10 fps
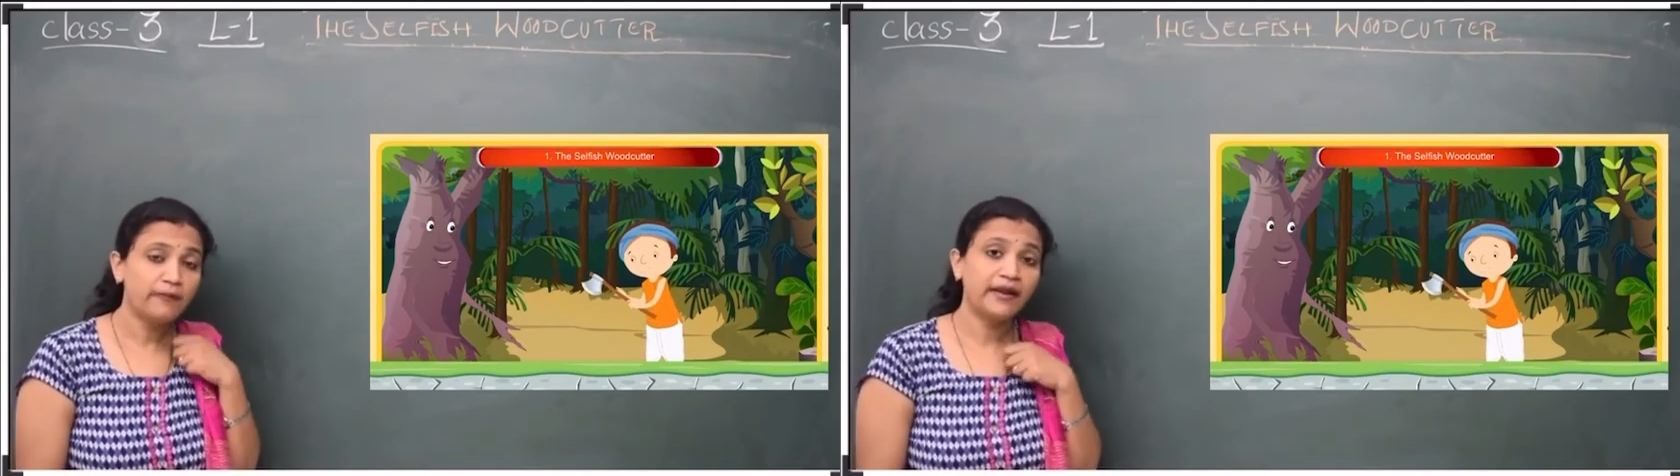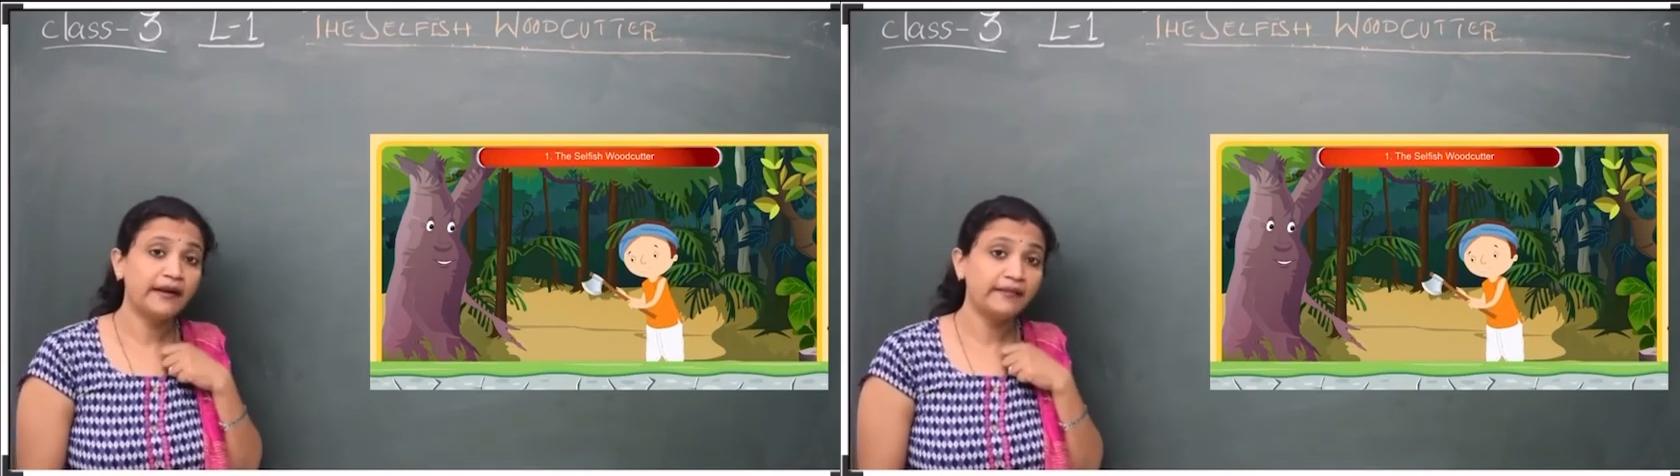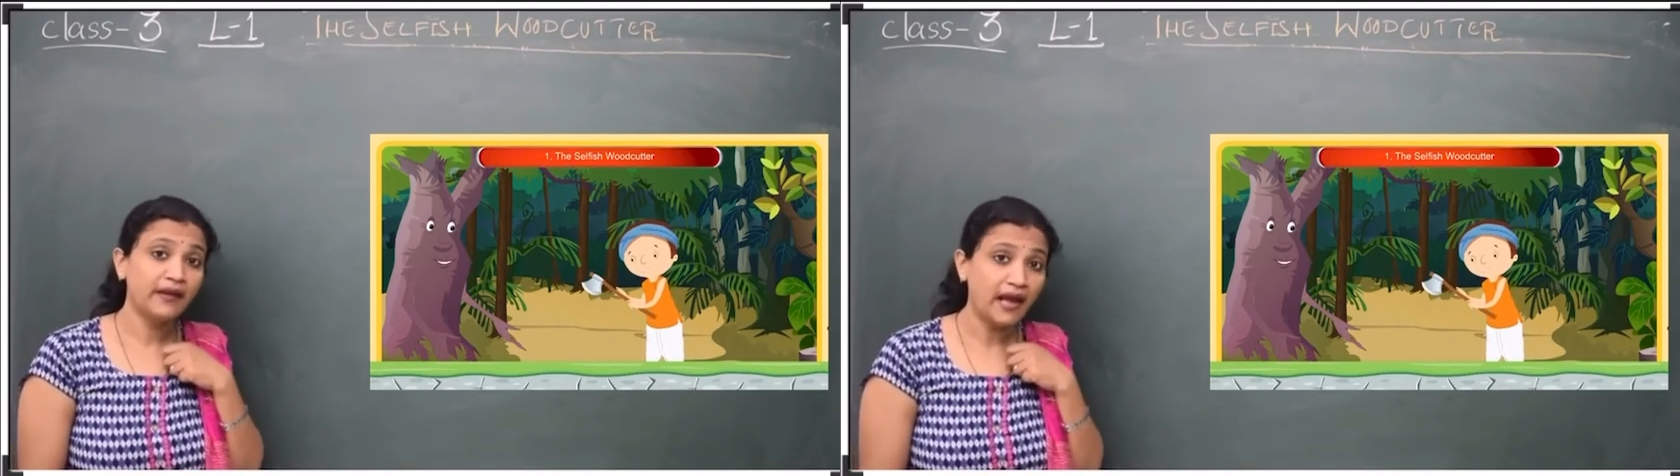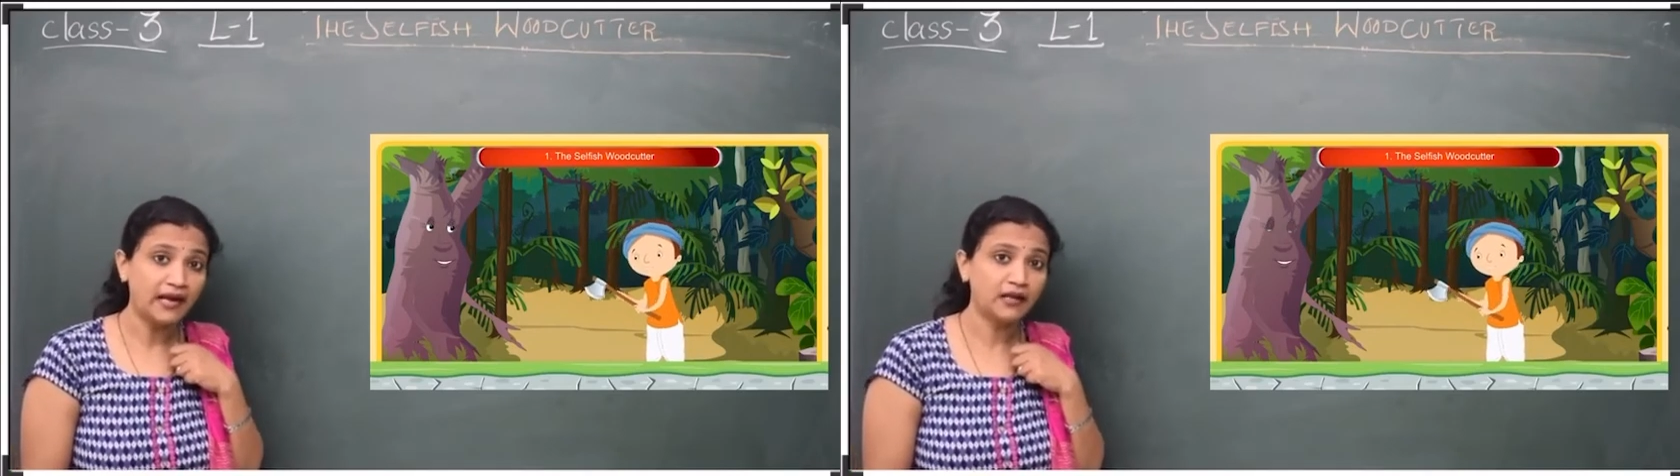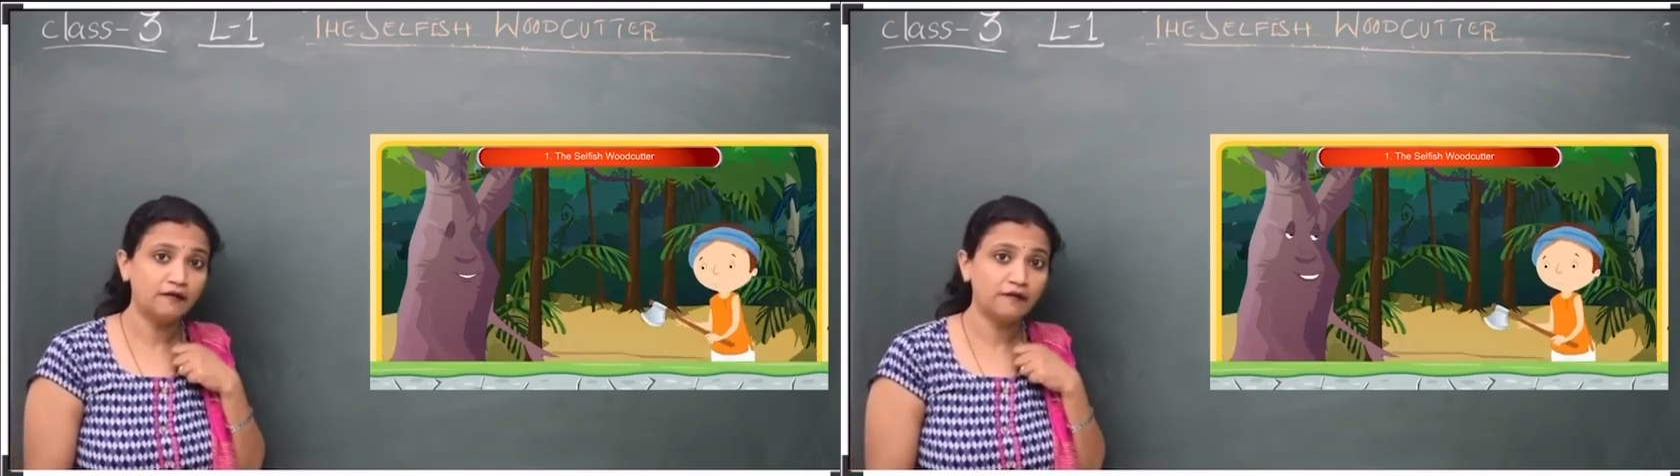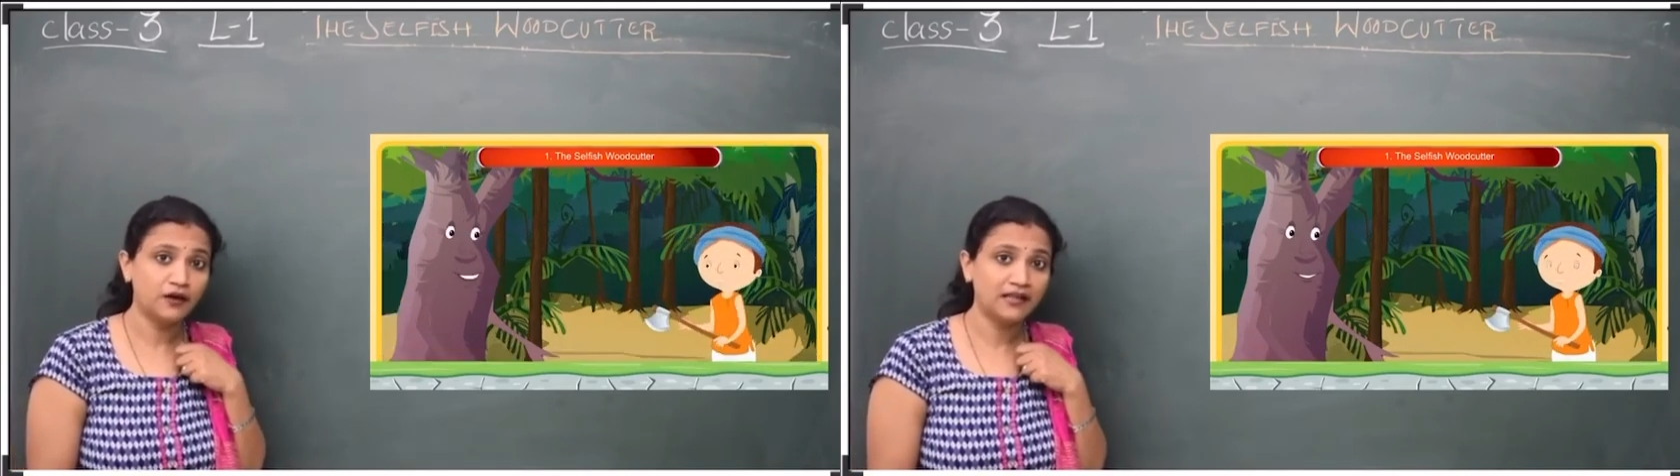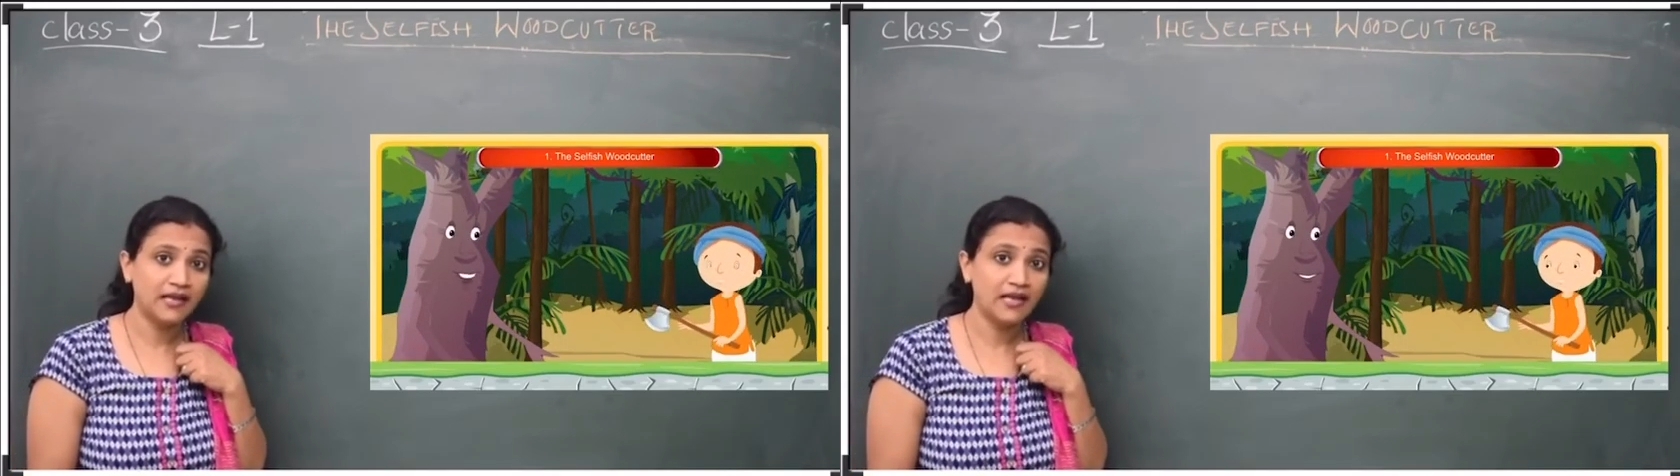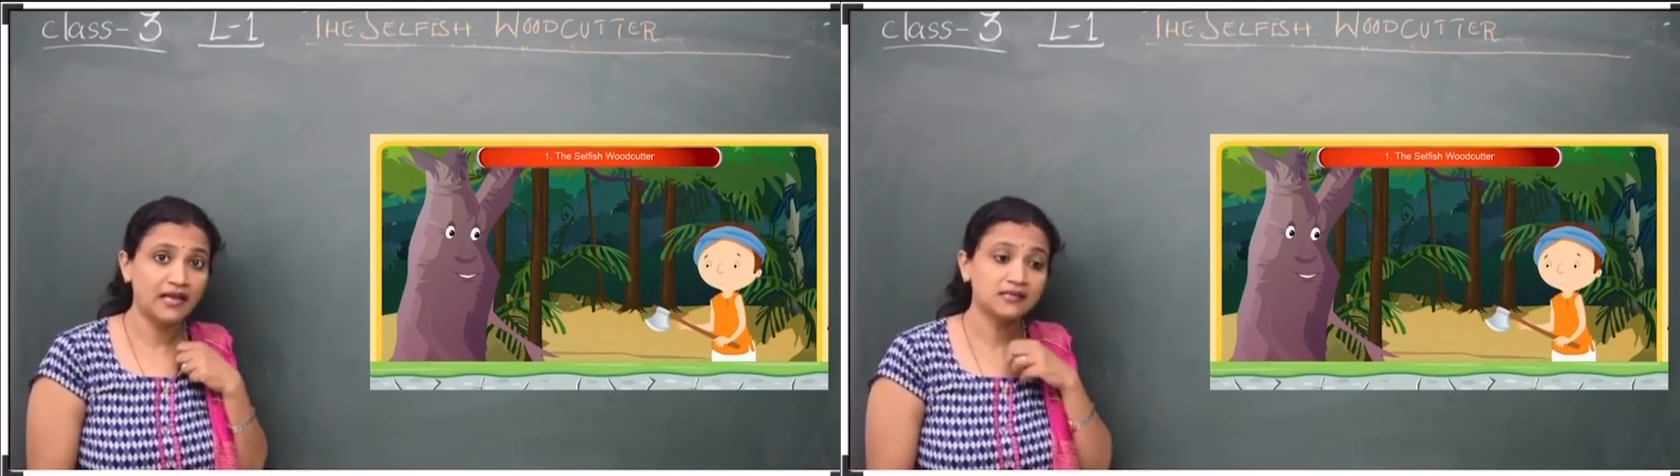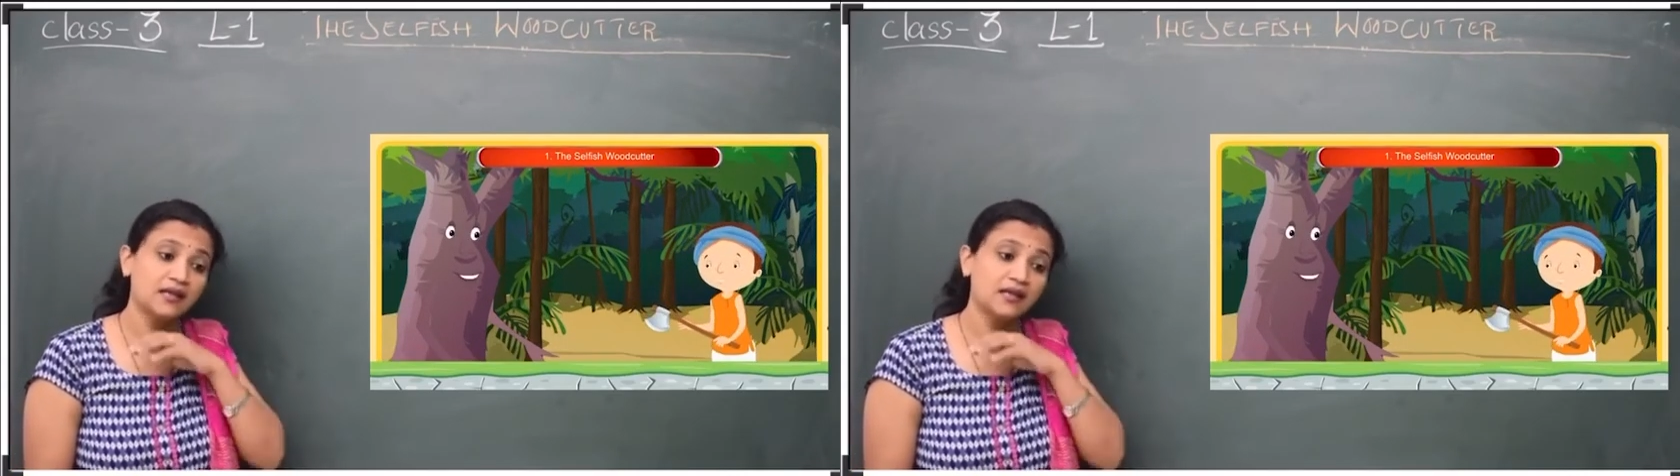made the handle for the axe